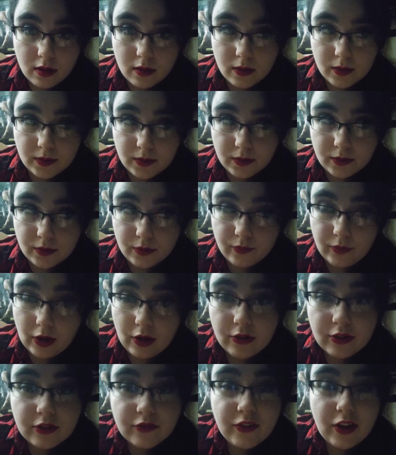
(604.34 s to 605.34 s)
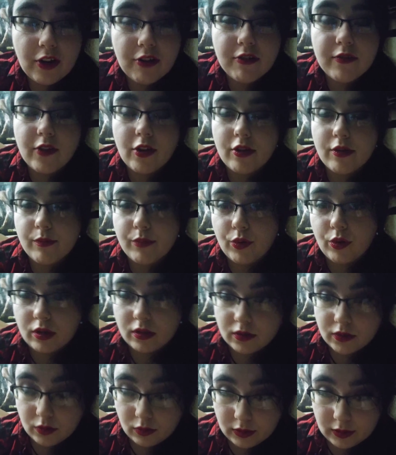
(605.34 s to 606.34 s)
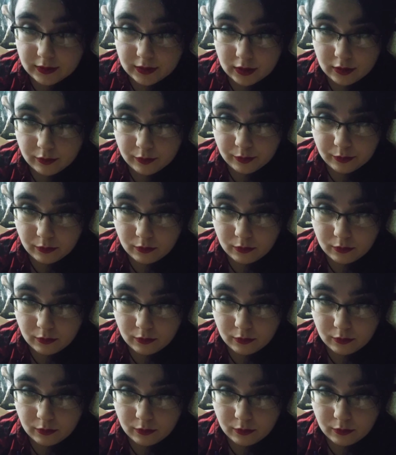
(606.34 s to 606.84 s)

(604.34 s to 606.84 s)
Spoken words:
This is very, very, very important. So listen.